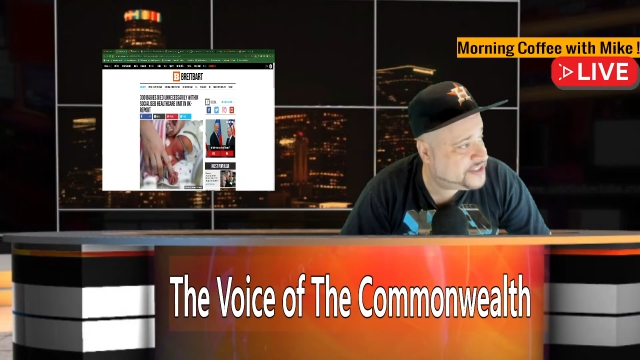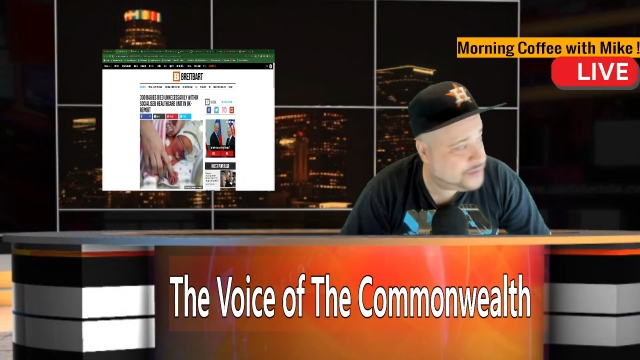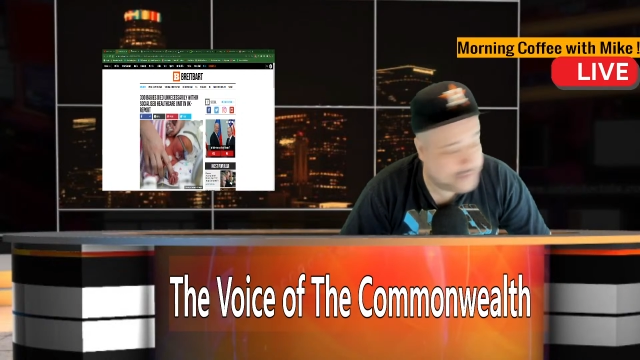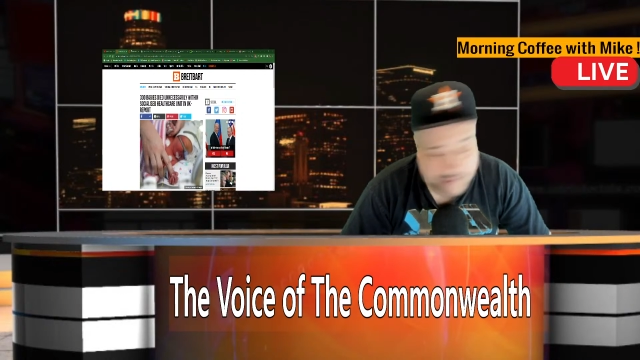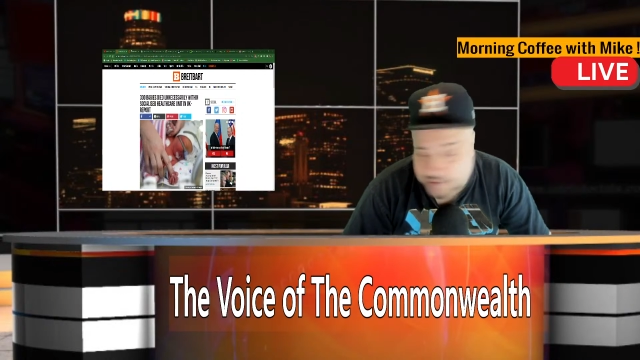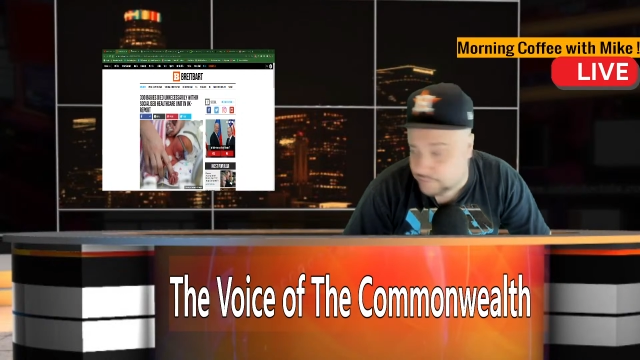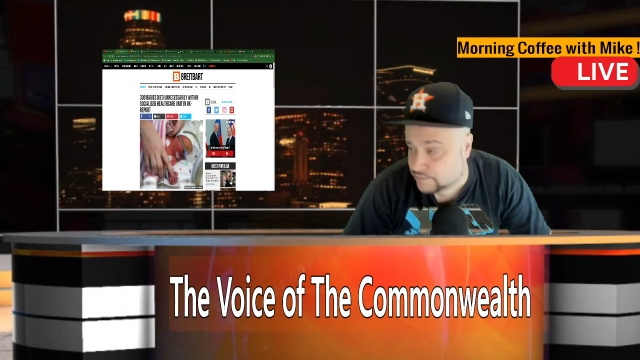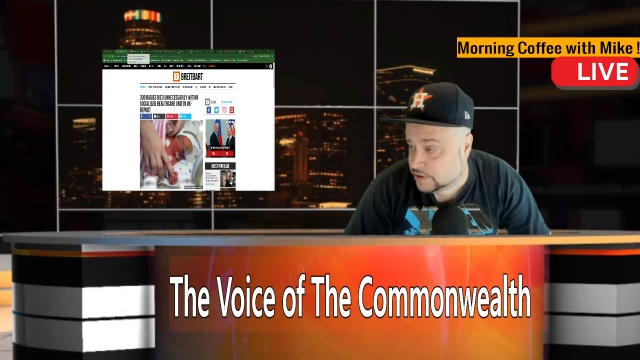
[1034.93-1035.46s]

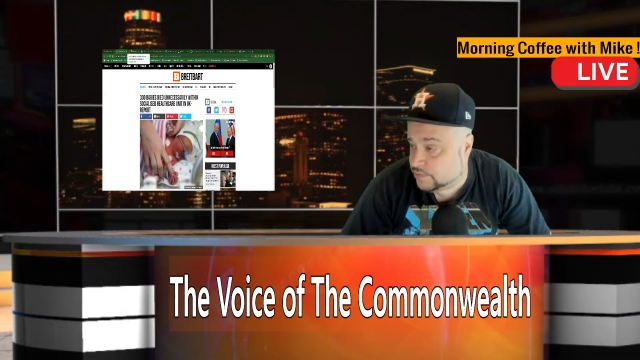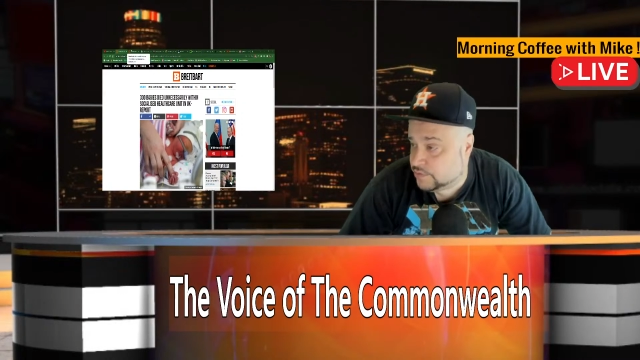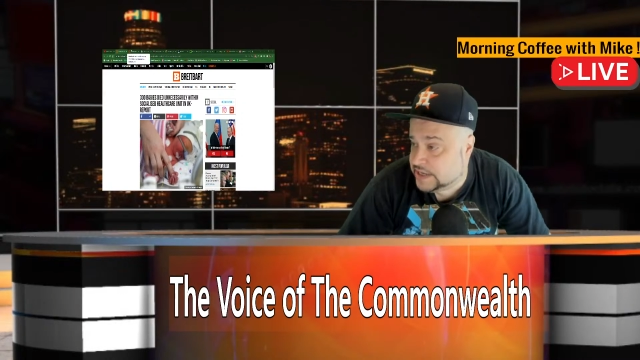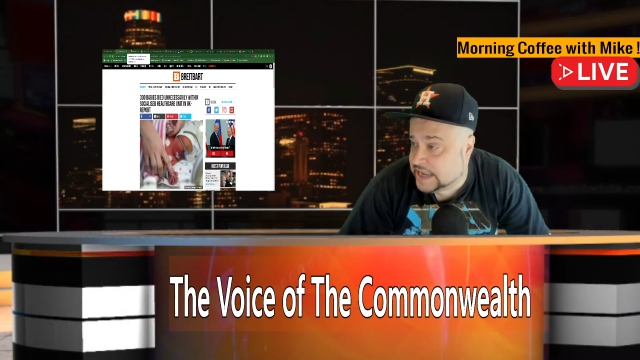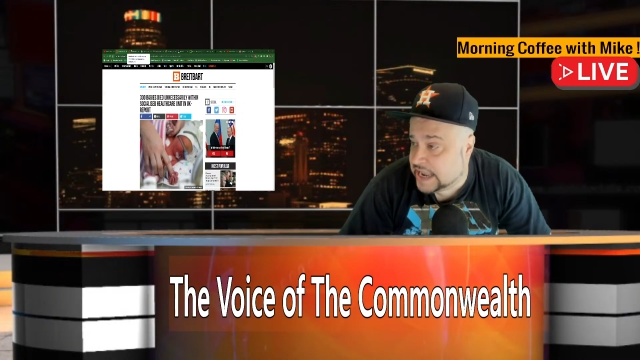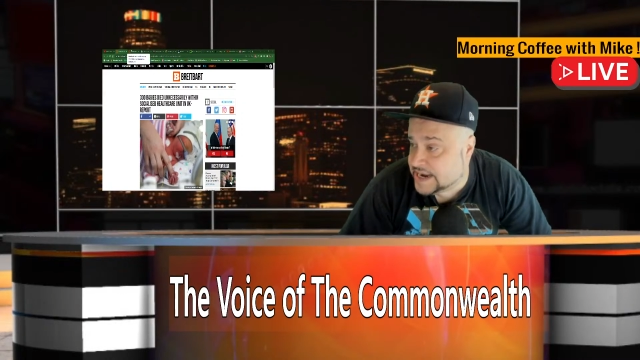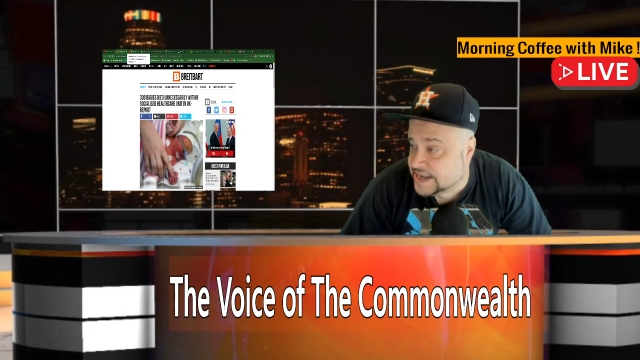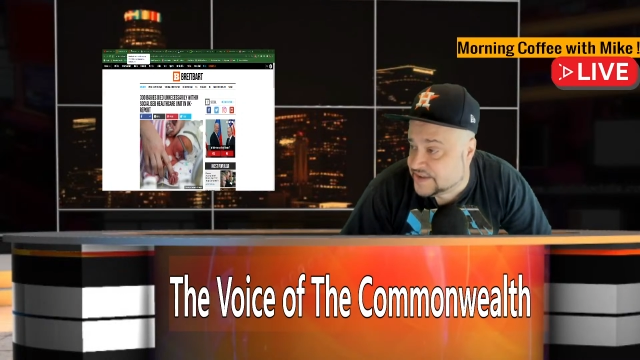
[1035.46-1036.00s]
We
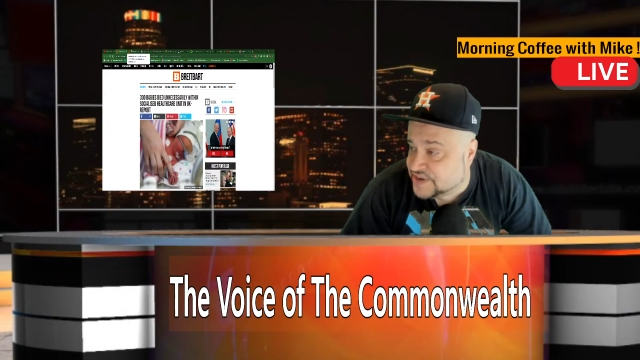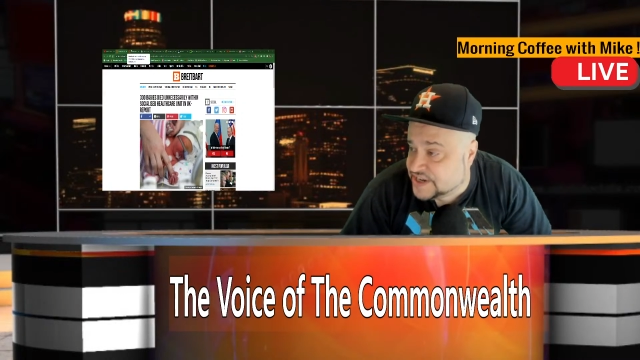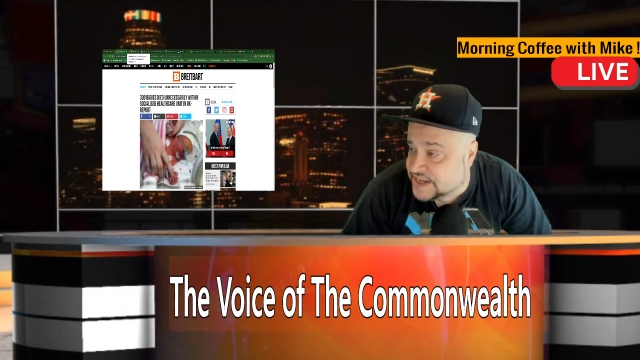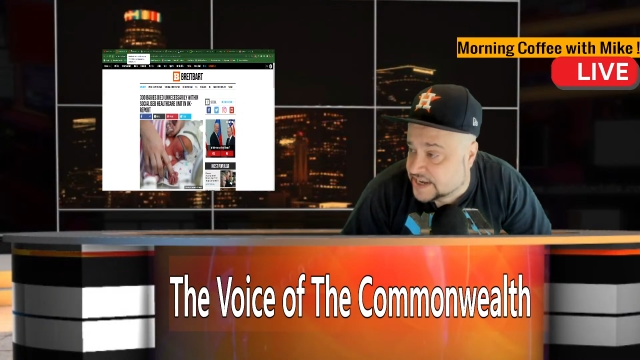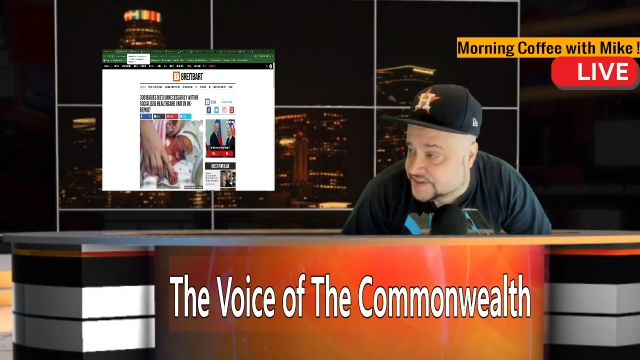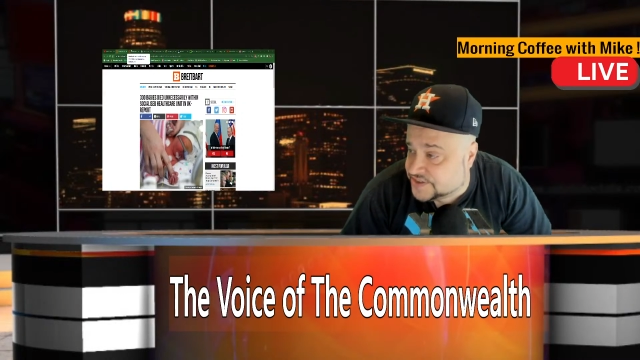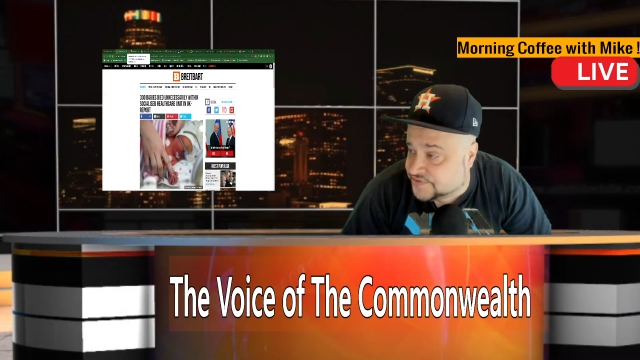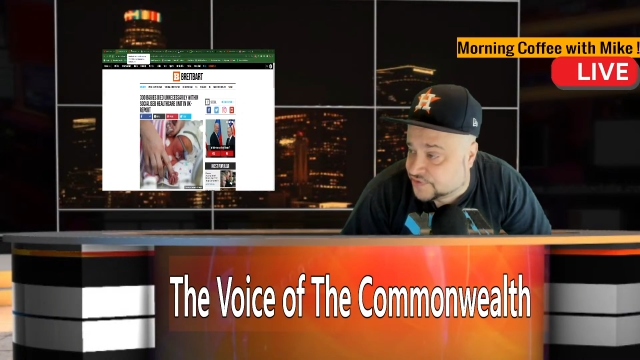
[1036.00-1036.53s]
can't even
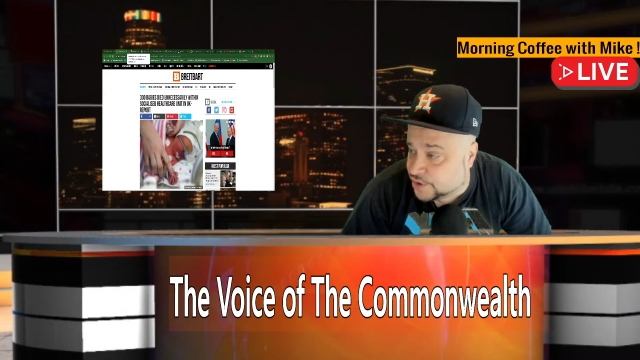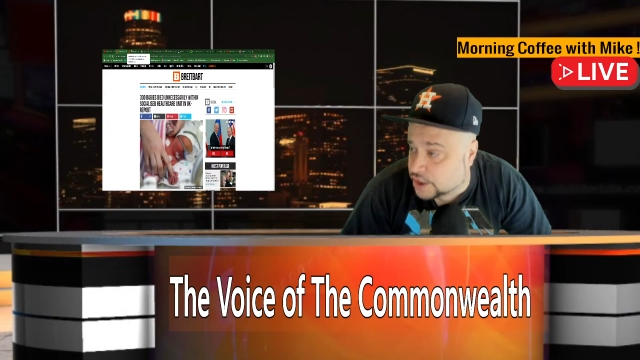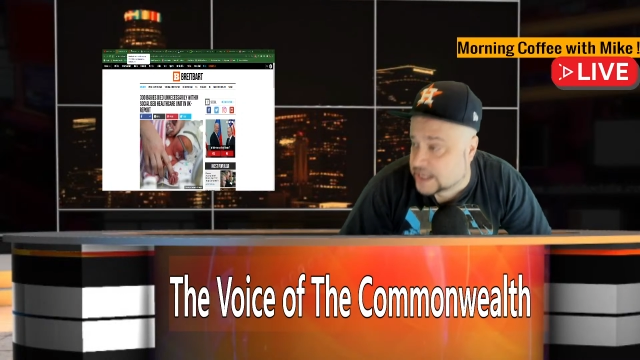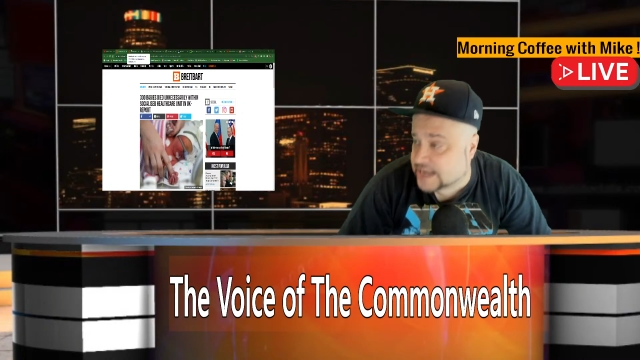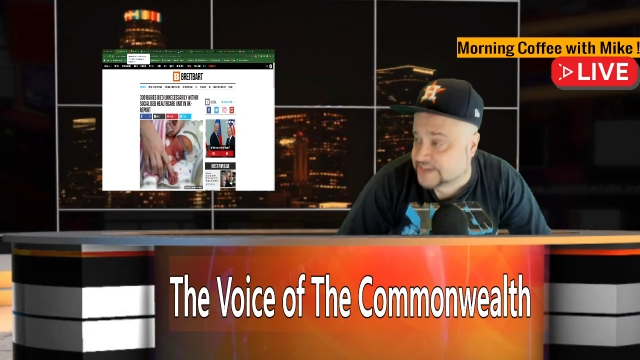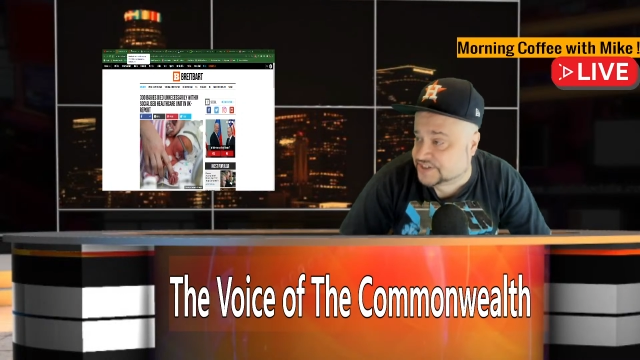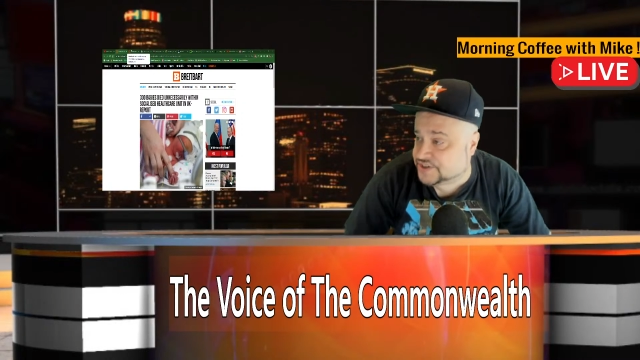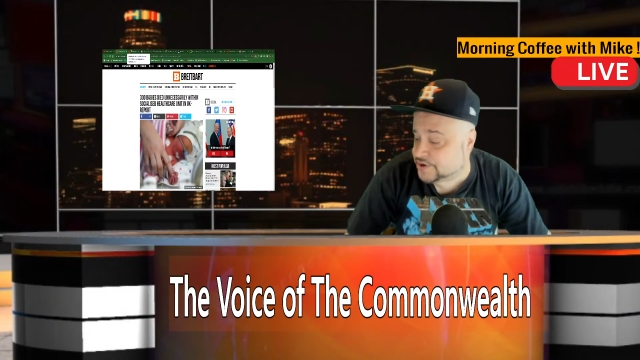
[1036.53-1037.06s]
get
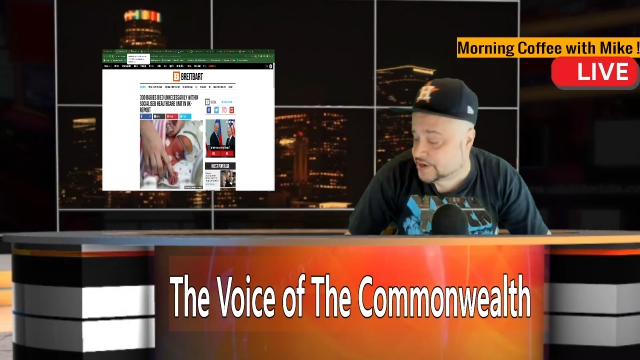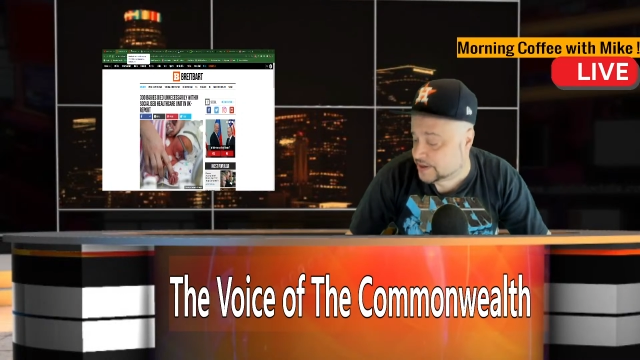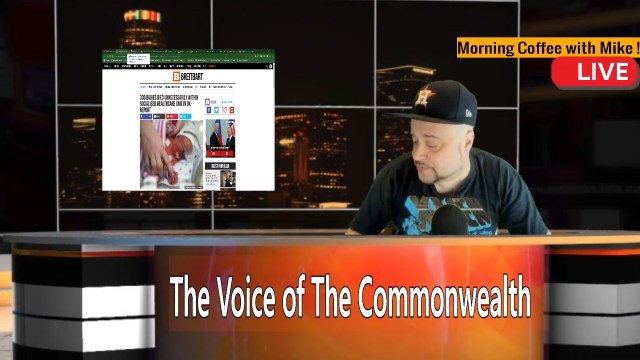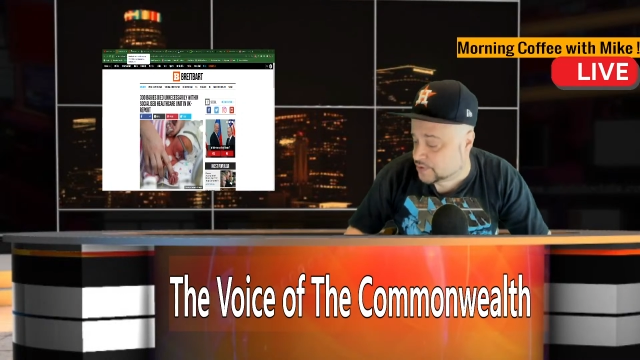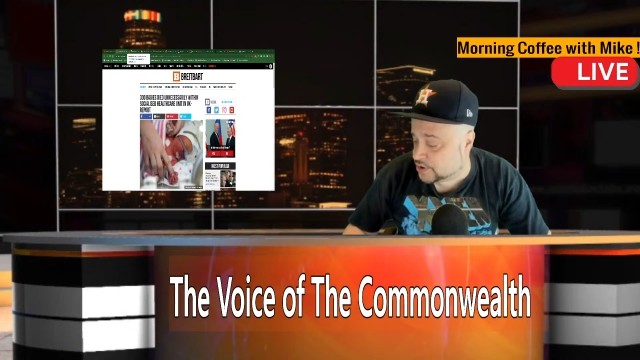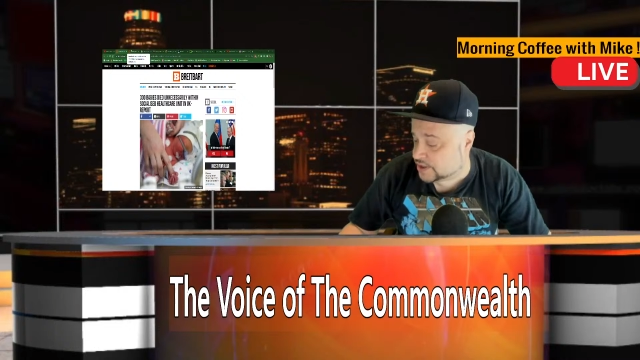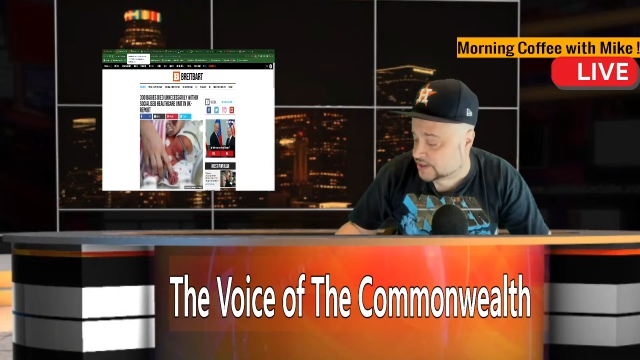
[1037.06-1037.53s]
fertilizer anymore